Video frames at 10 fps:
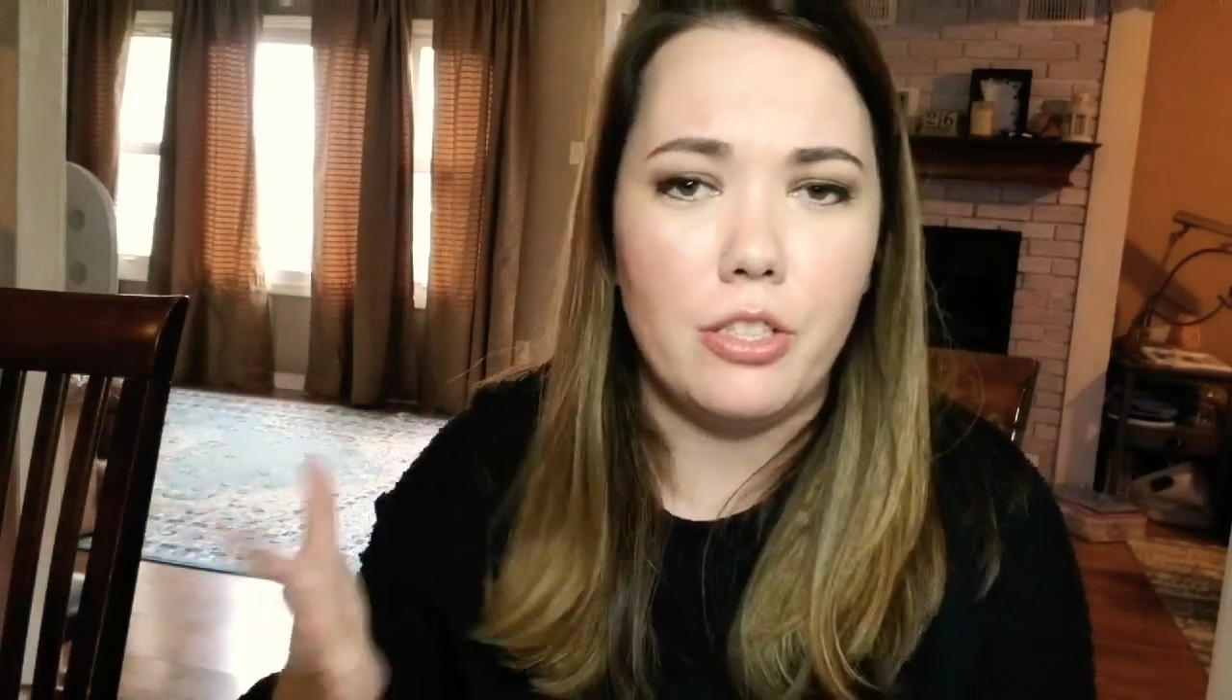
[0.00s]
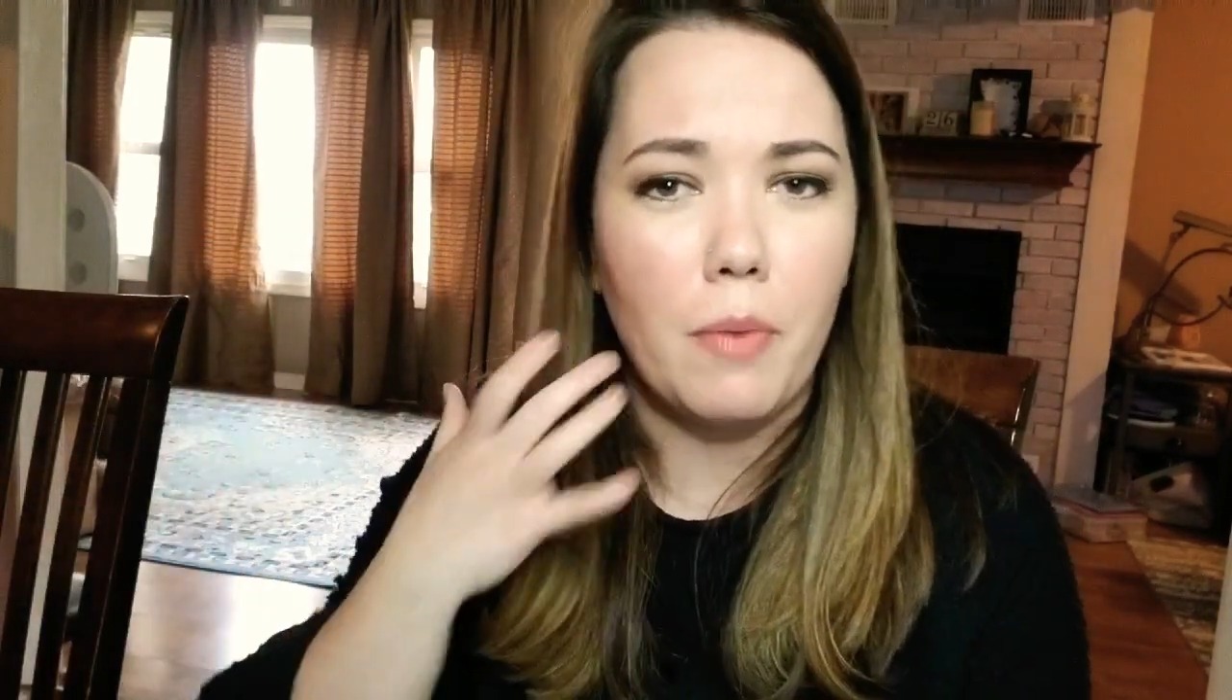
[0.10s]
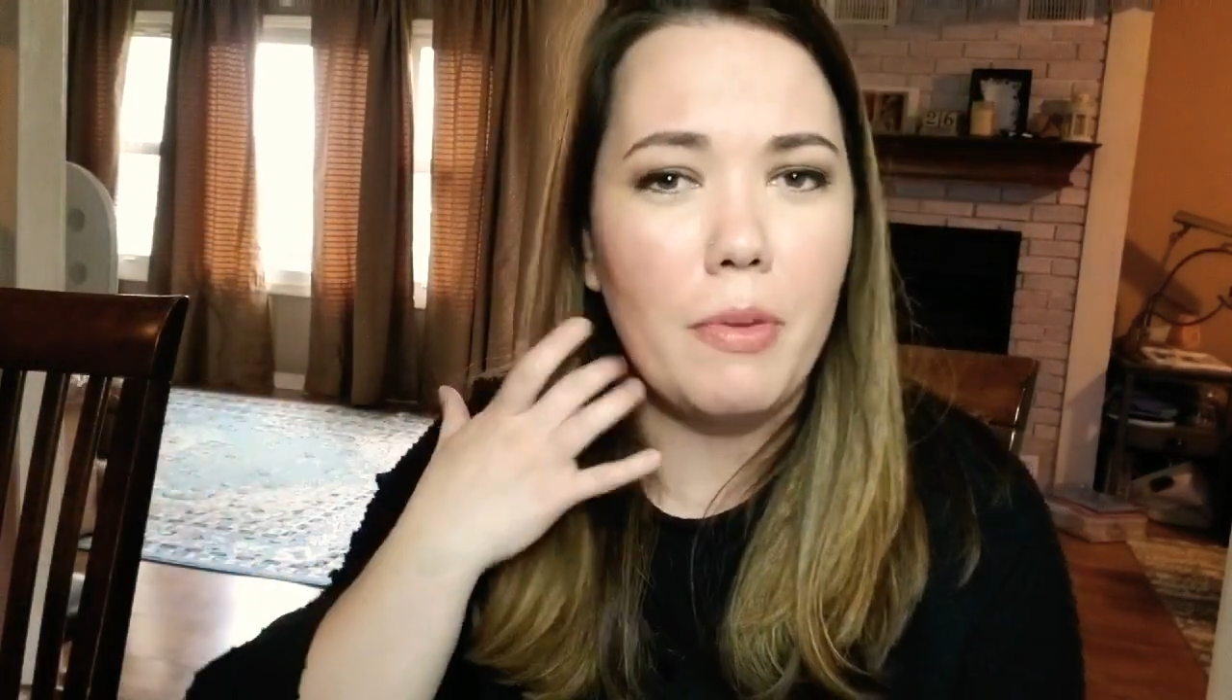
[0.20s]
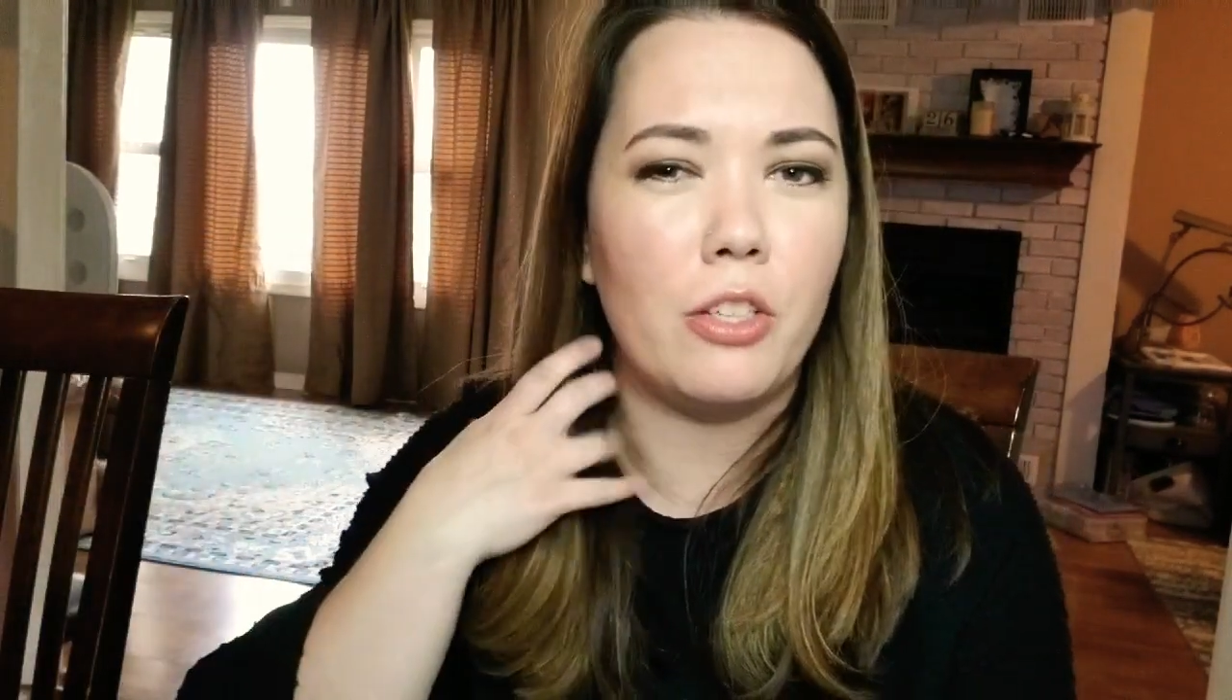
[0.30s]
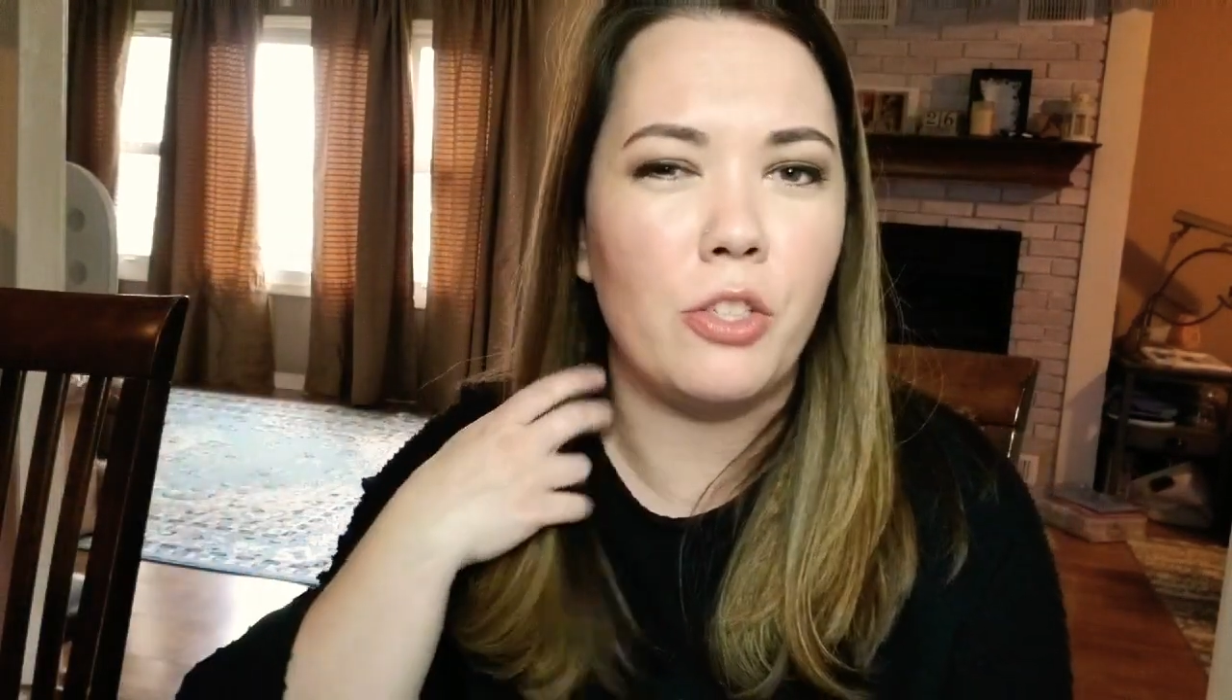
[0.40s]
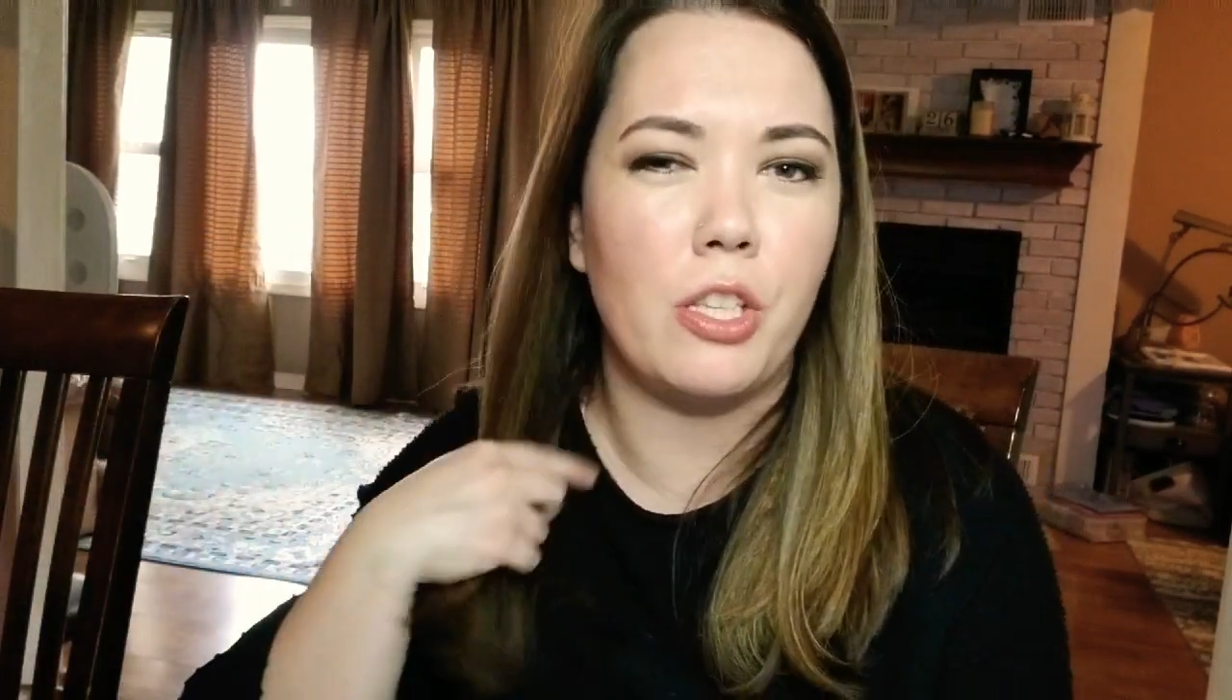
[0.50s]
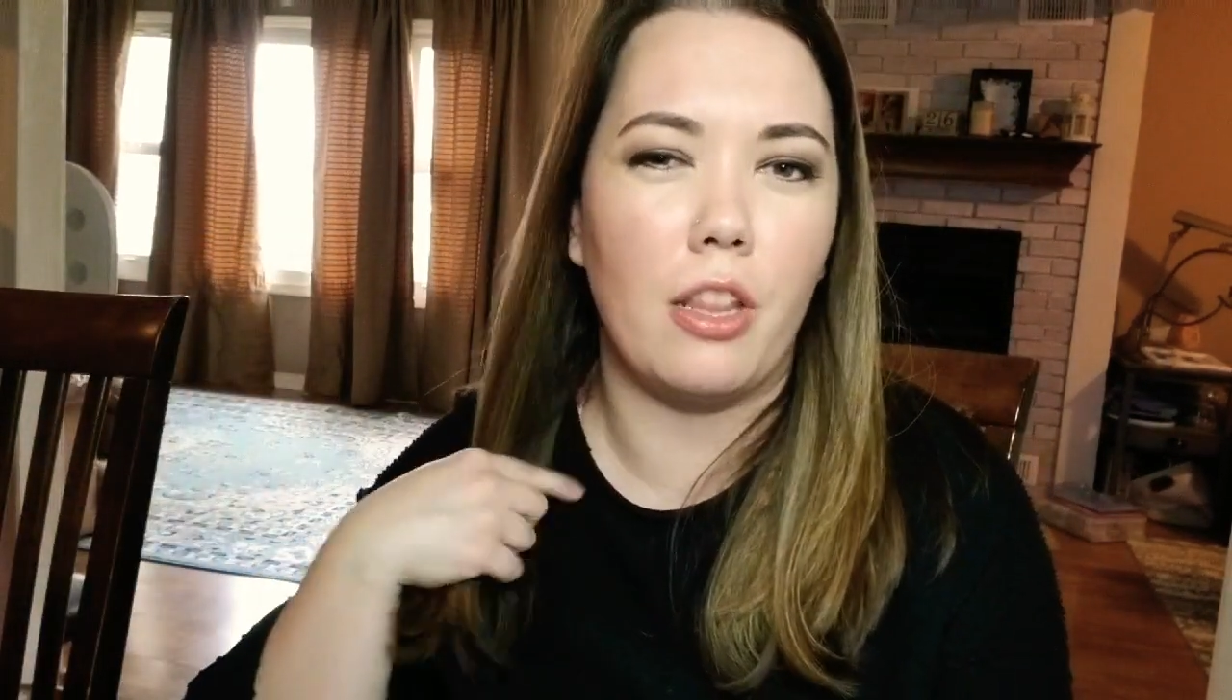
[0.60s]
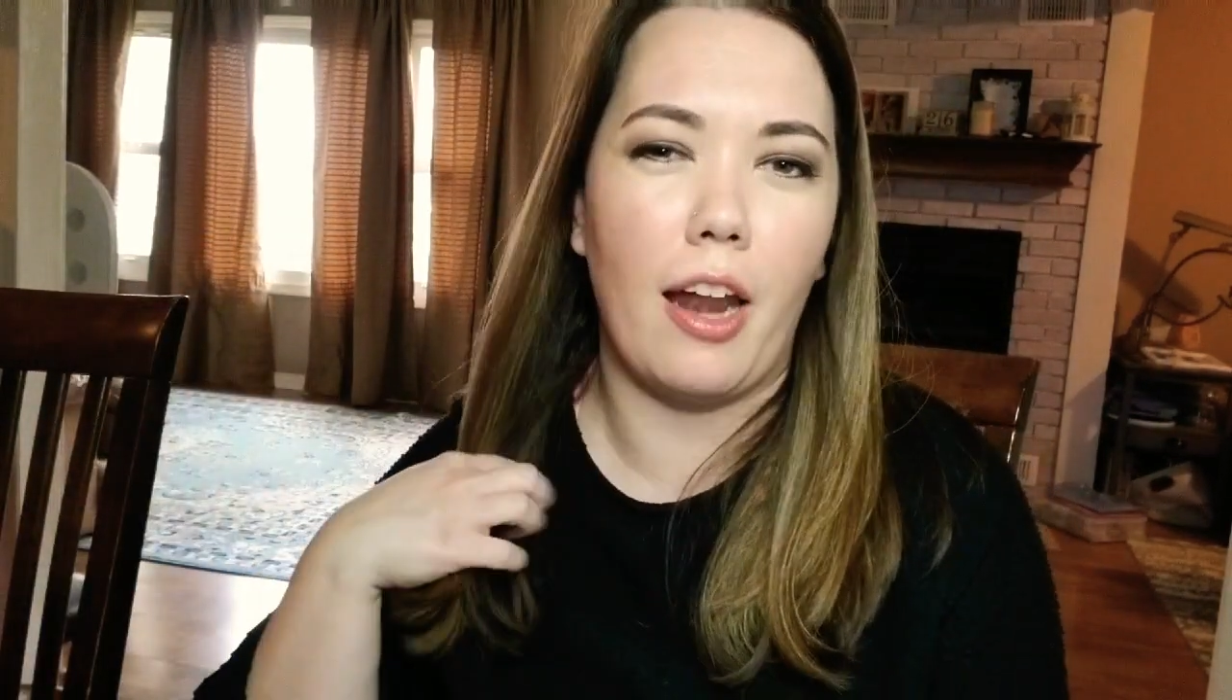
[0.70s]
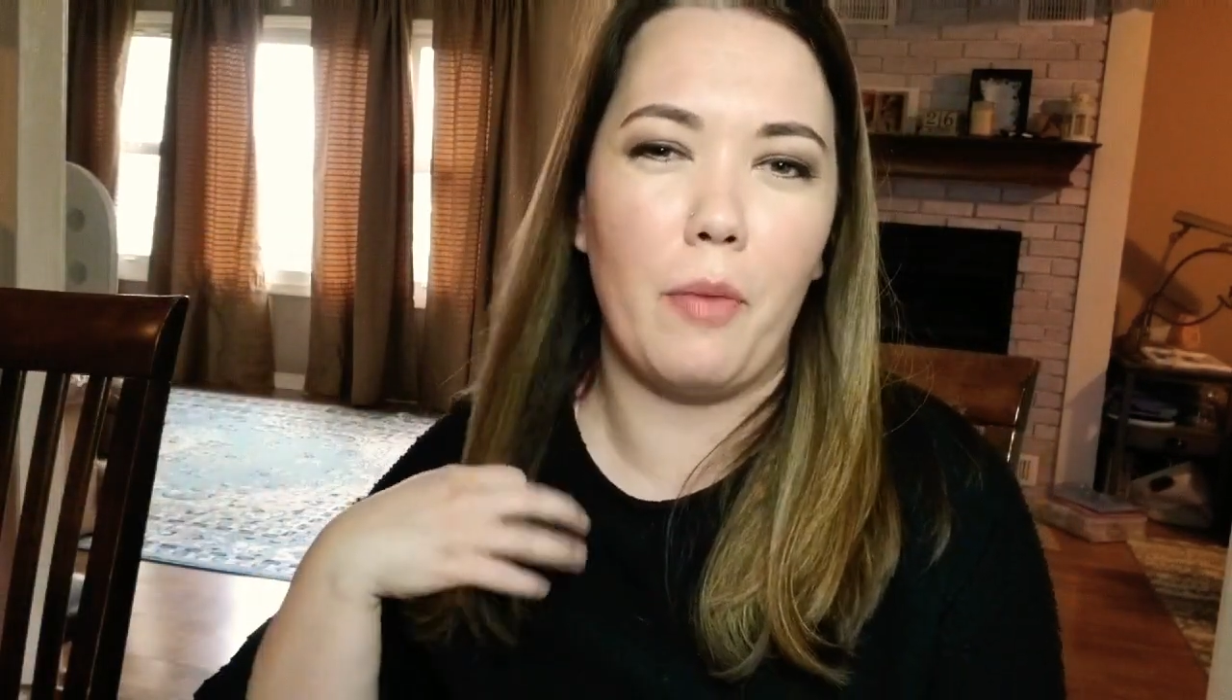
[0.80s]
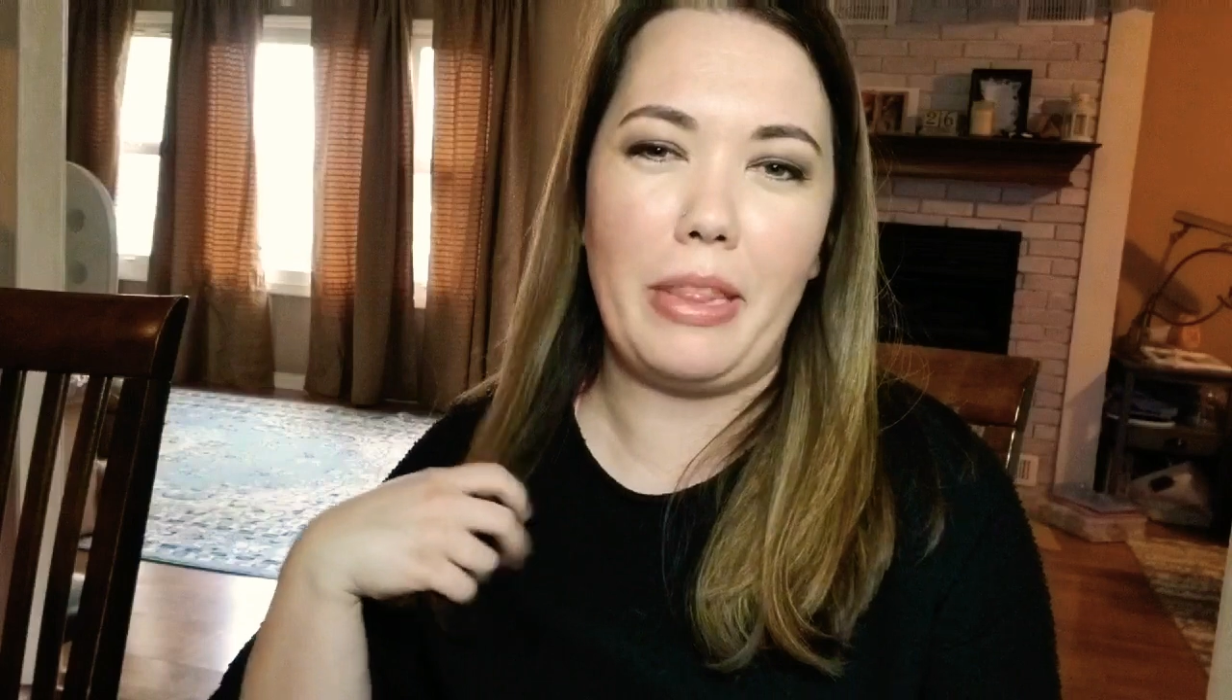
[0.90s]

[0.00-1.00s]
So I mean, there's just a lot